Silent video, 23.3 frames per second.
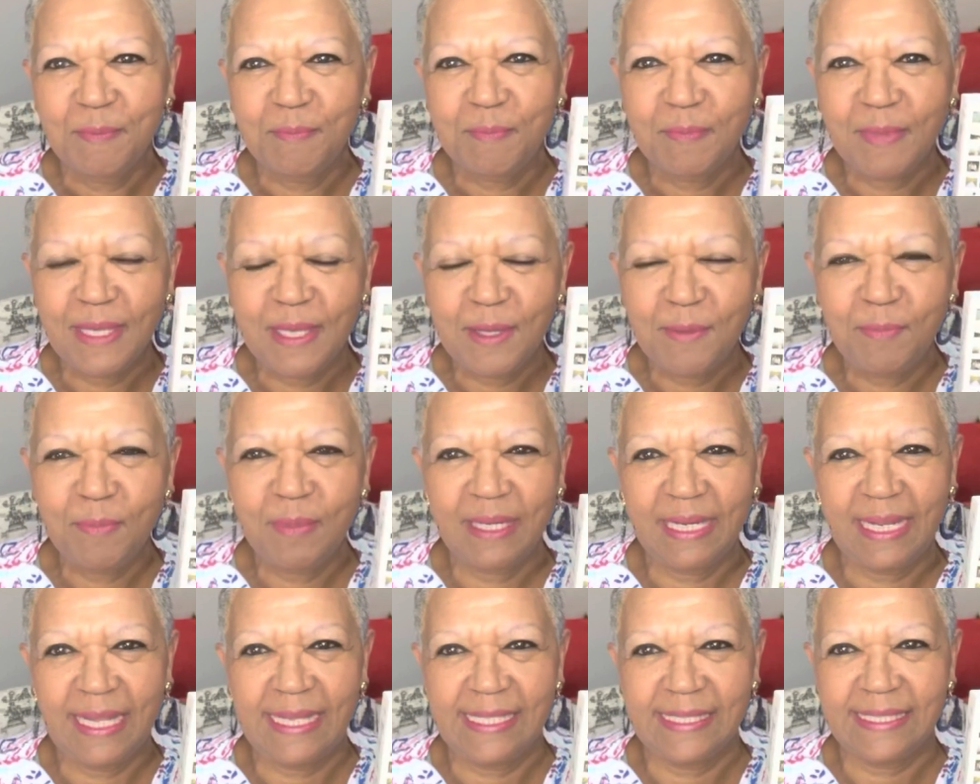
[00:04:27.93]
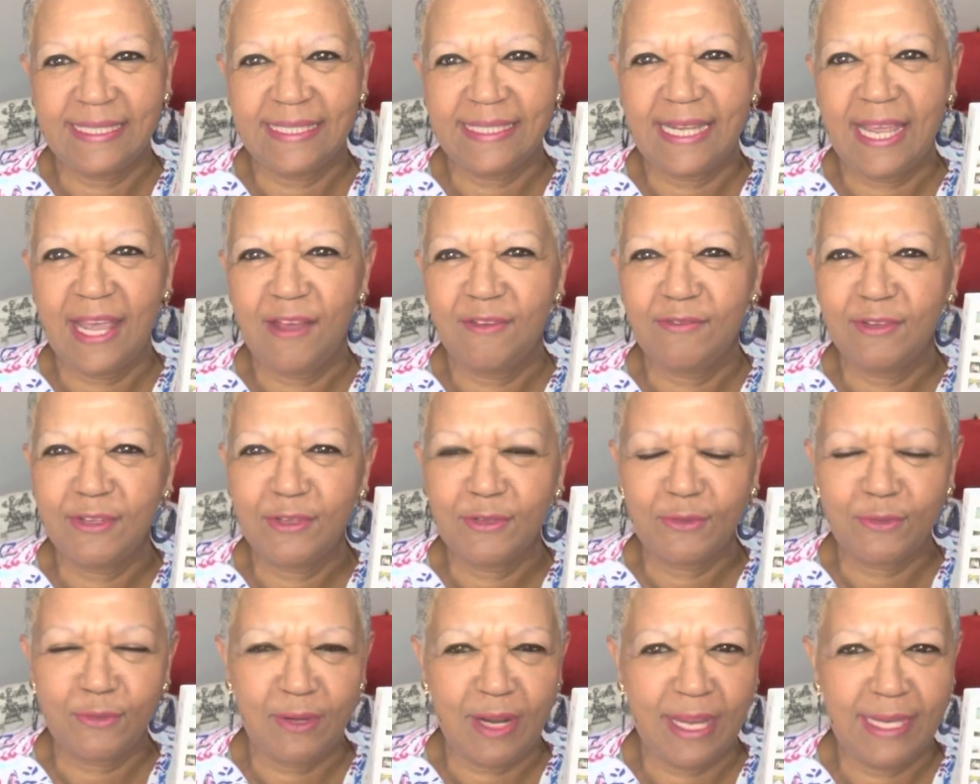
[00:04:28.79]
Be blessed. Have a
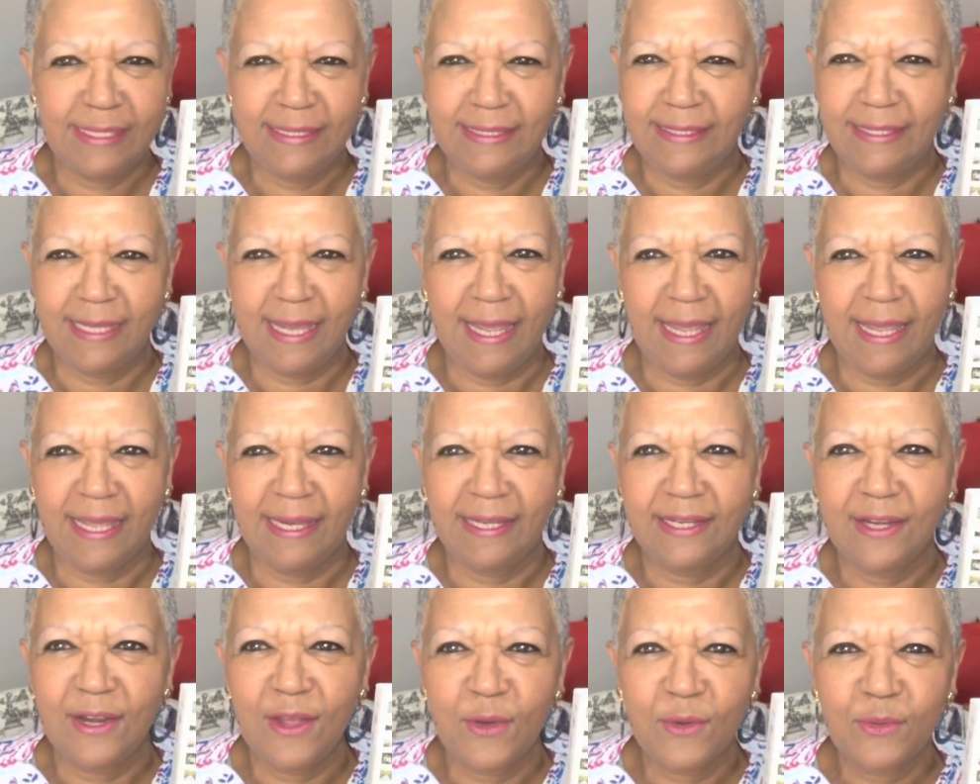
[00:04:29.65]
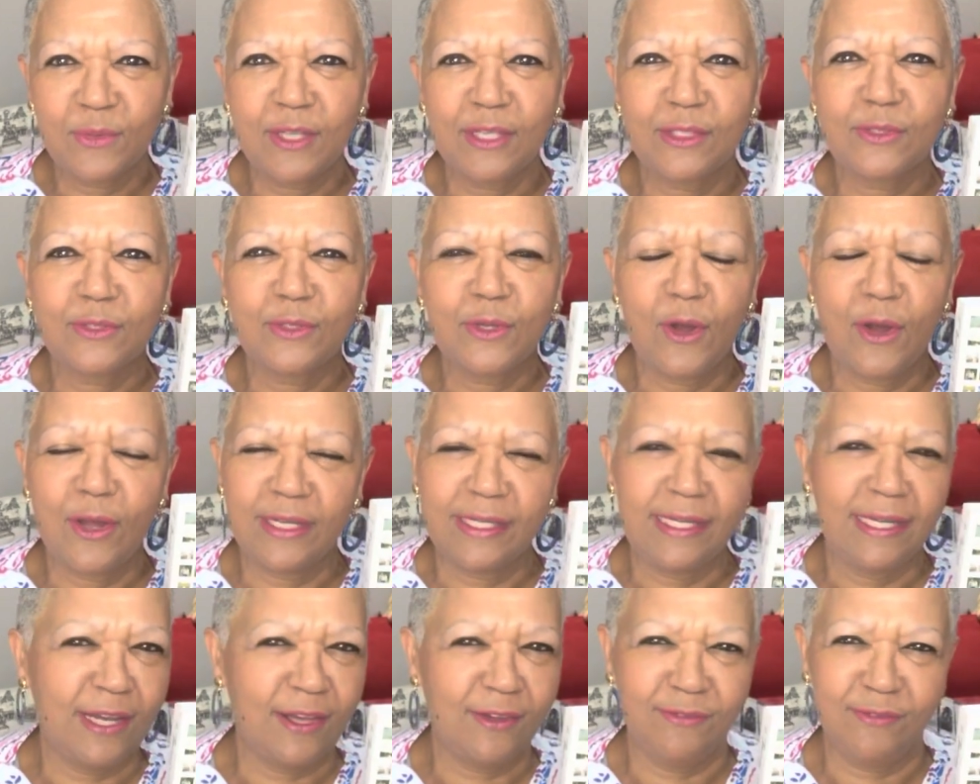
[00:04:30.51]
great day and know that
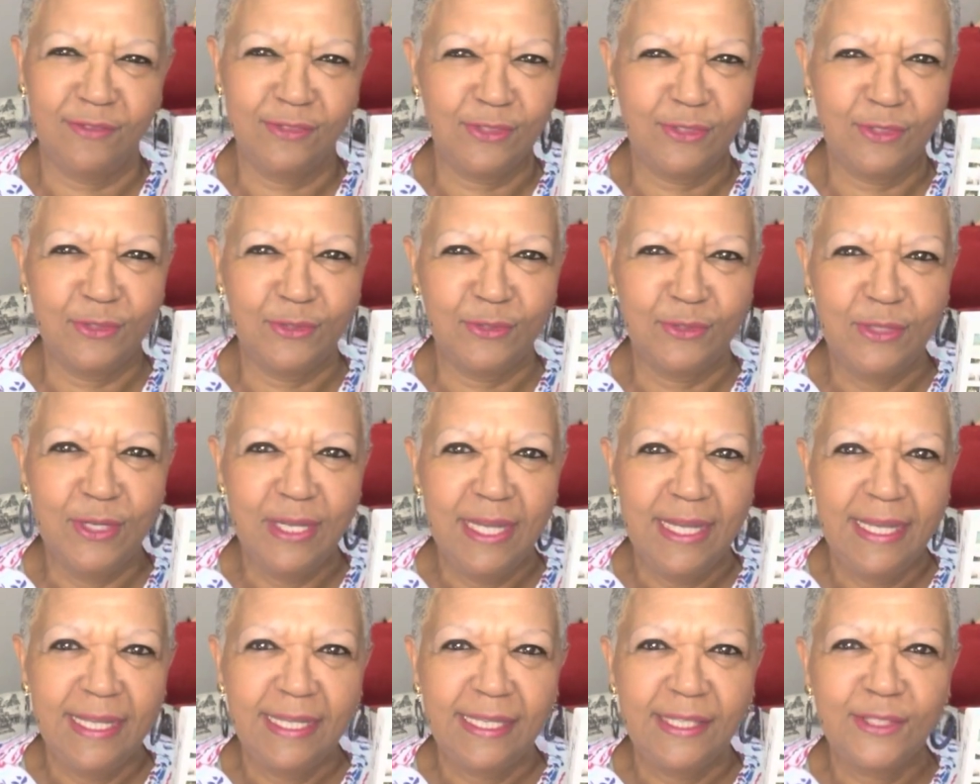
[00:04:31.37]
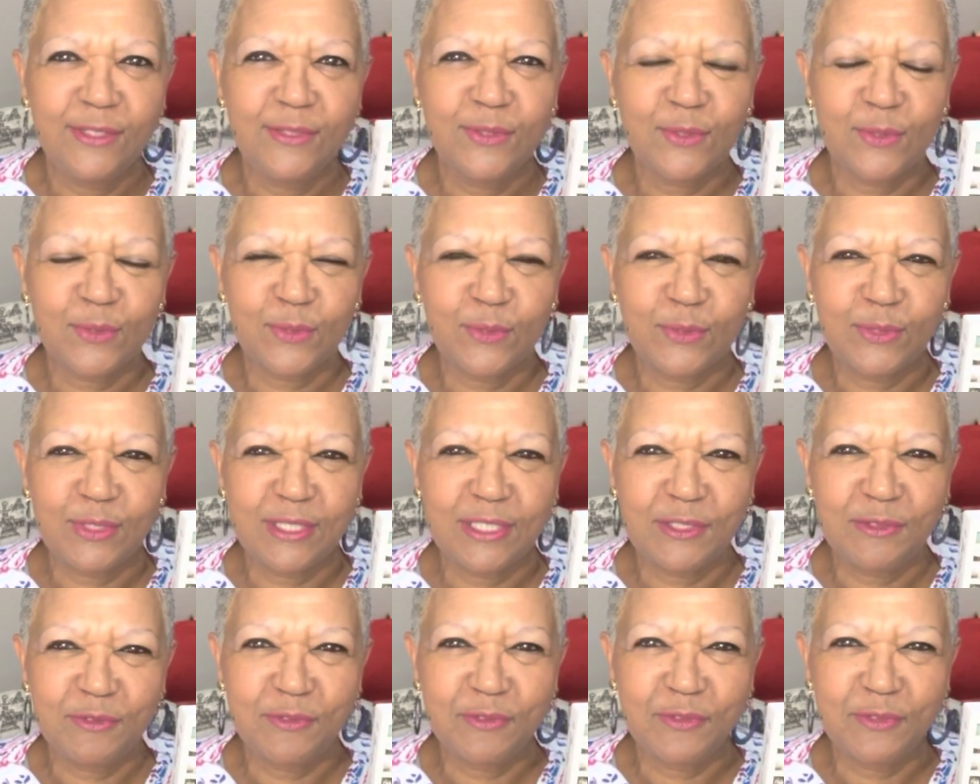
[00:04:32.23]
God loves you. He's
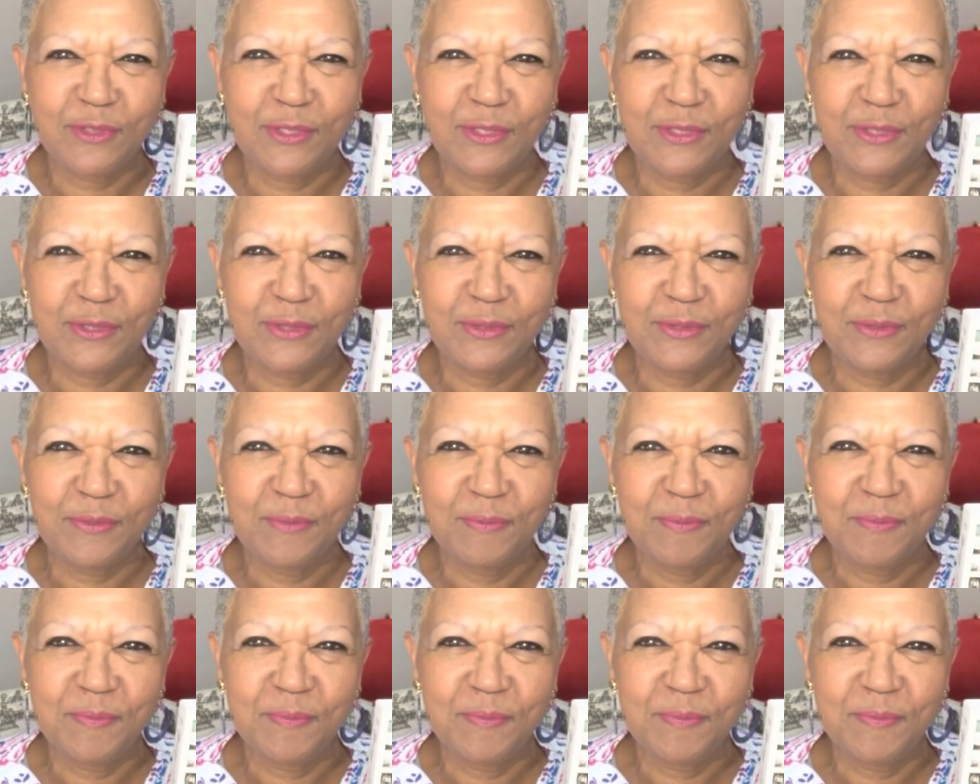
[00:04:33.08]
rooting for you.